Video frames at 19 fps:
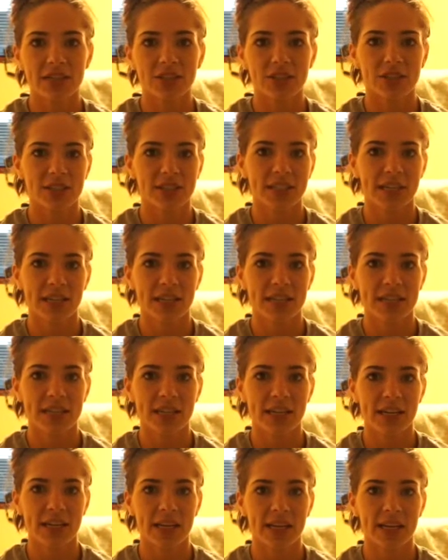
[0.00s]
just steady
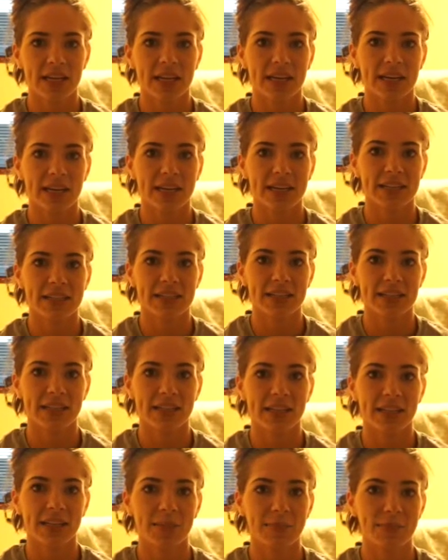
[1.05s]
state, and I did the
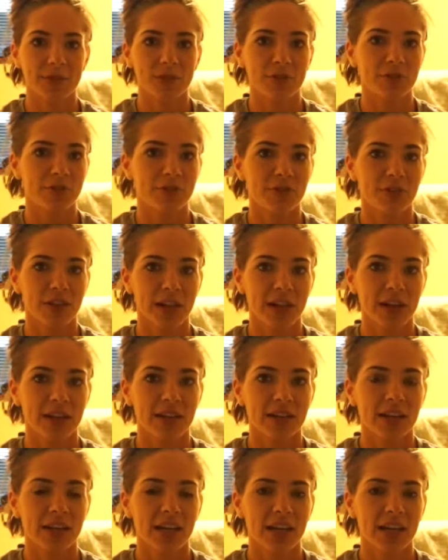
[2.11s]
elliptical for that.